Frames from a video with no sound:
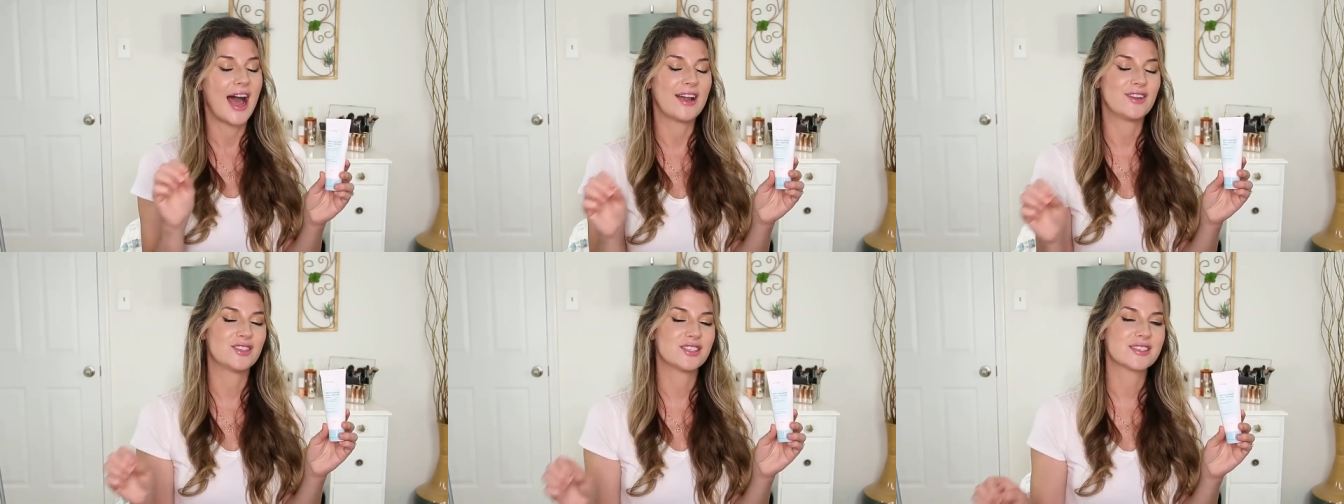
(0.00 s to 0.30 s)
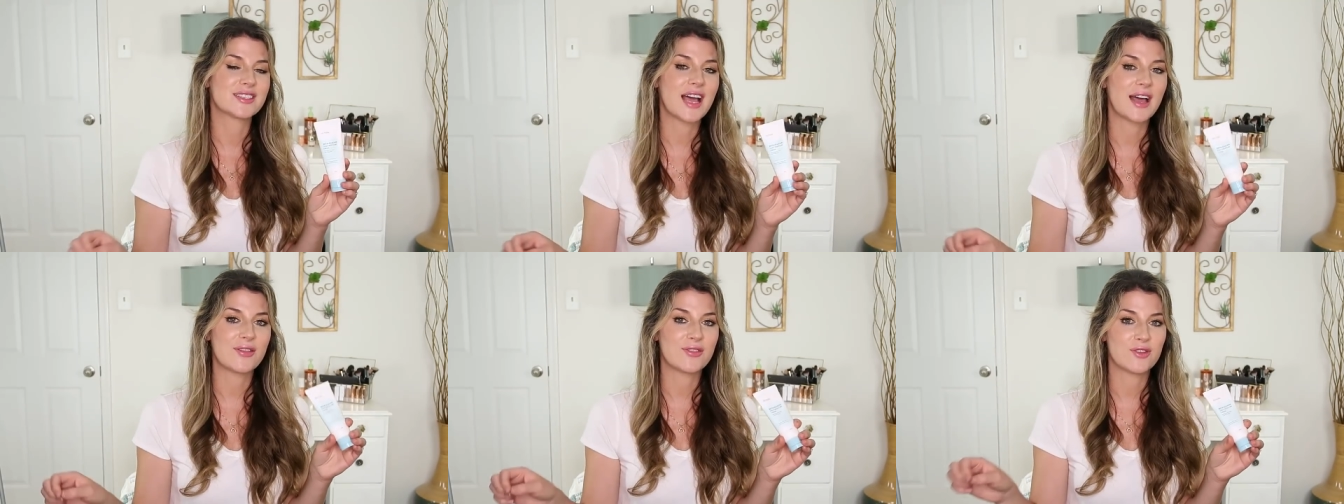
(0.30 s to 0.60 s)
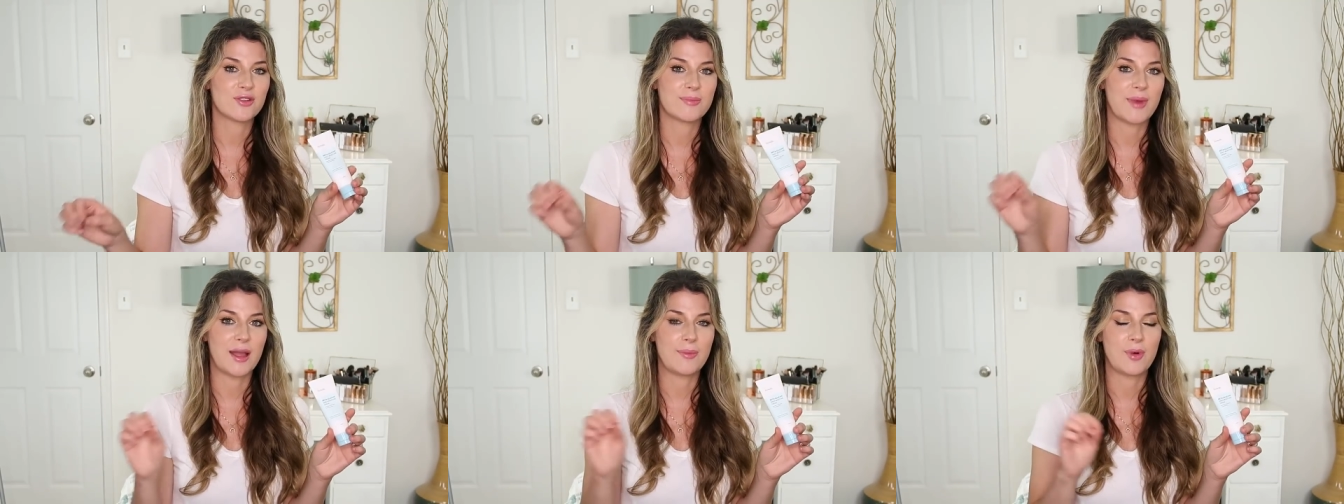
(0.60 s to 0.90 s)
I just
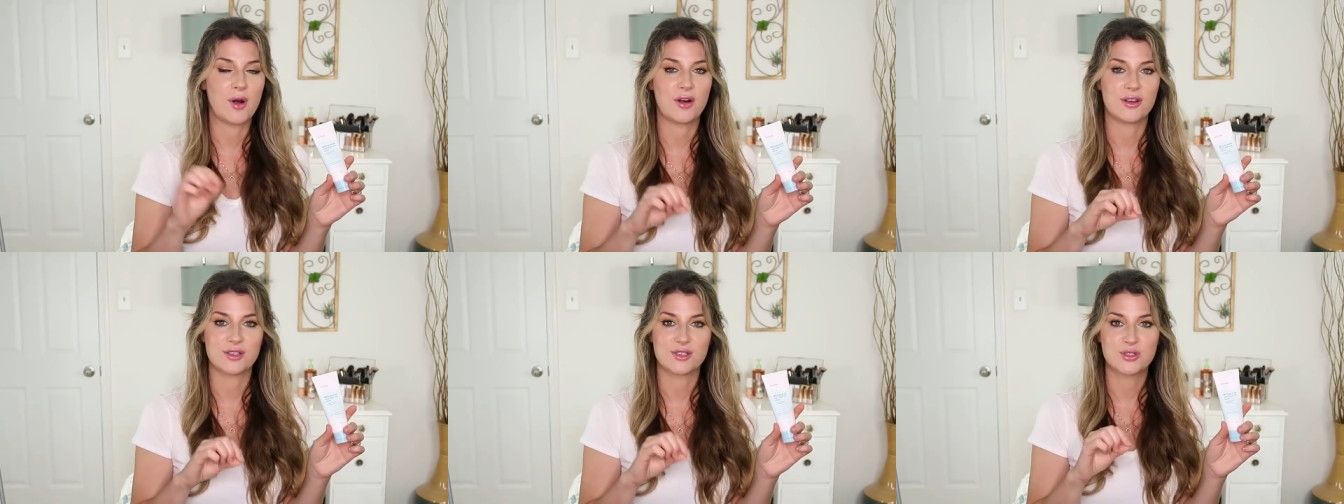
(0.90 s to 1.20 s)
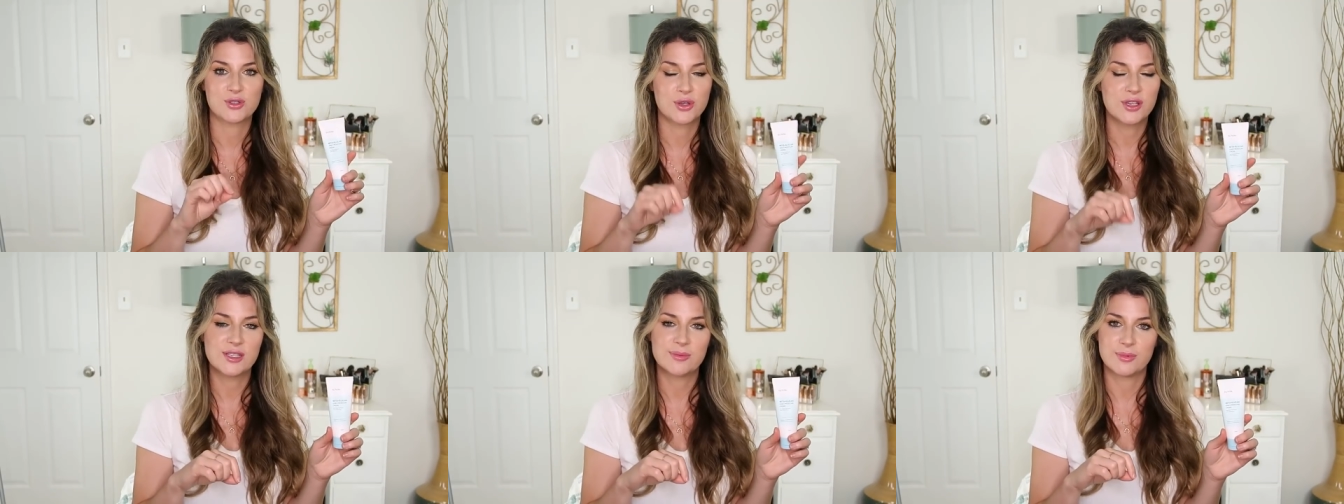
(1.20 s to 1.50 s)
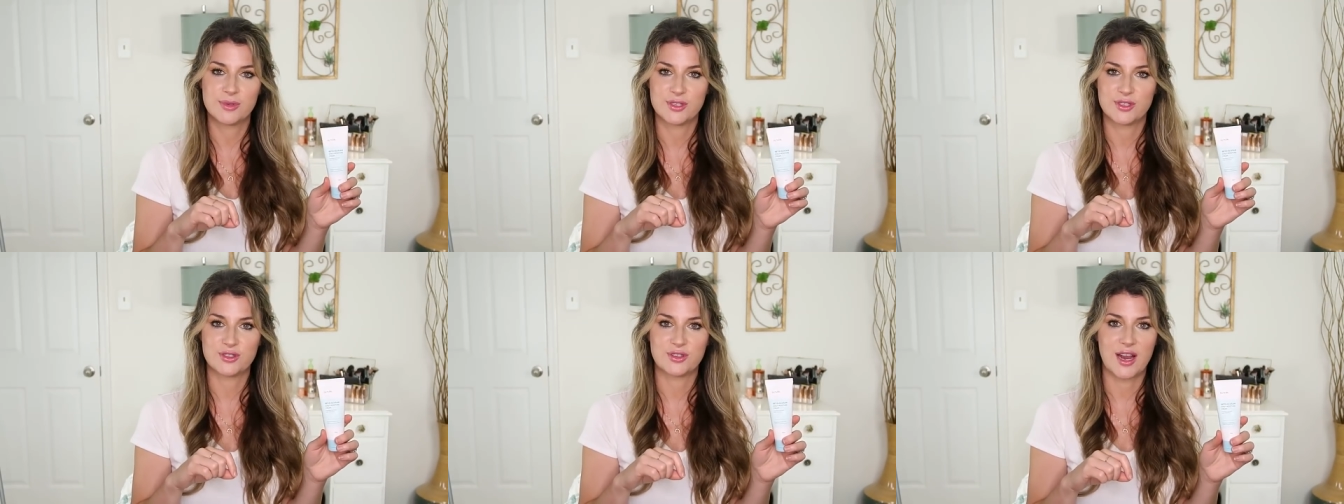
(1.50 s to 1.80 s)
got through my Paula's
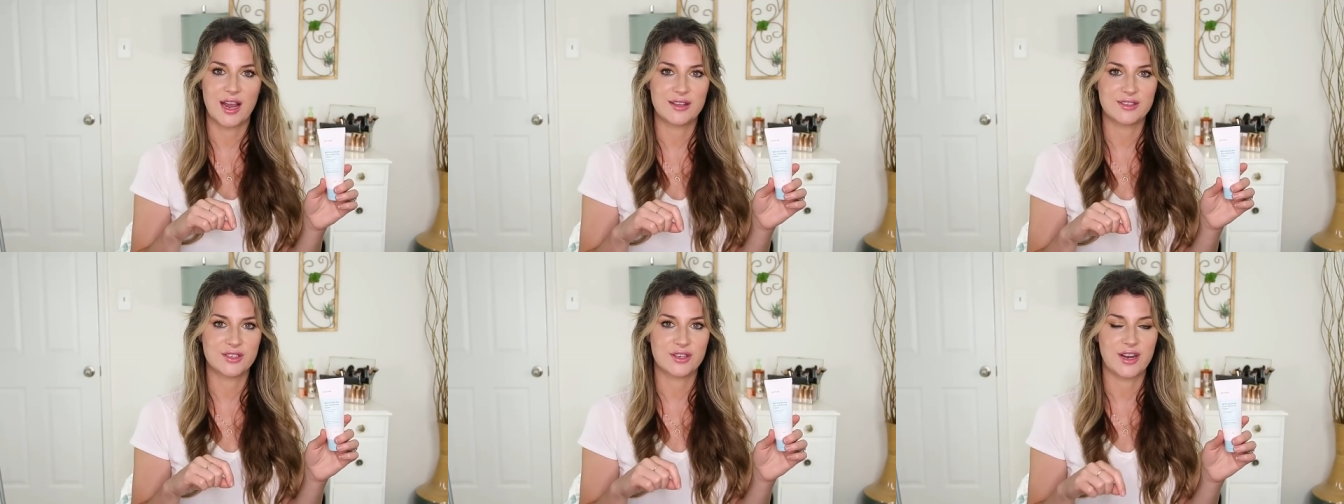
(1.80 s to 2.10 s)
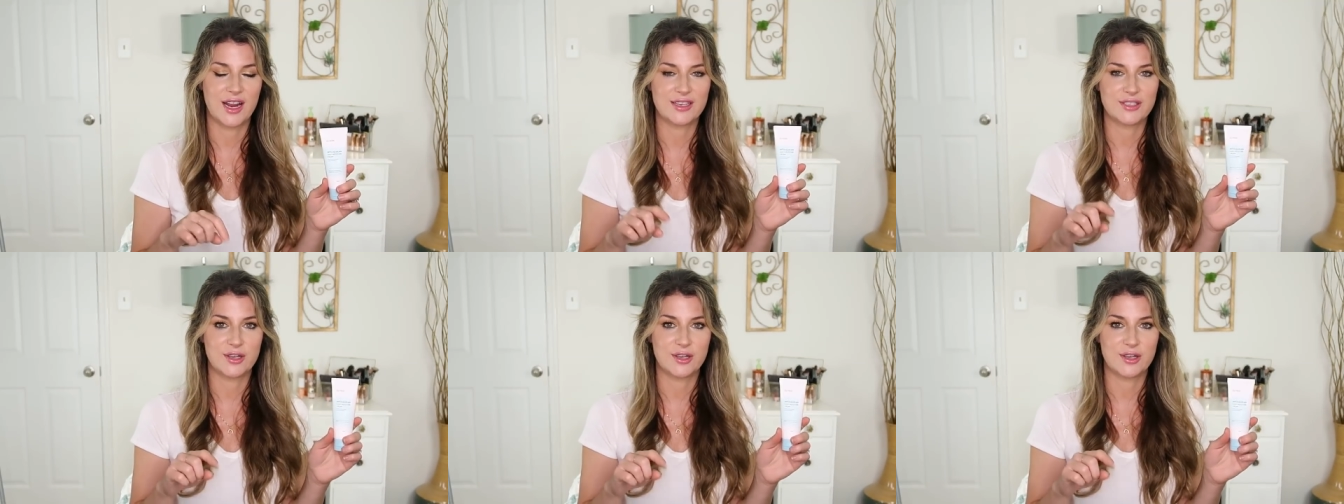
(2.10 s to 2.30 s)
Choice moisturizer.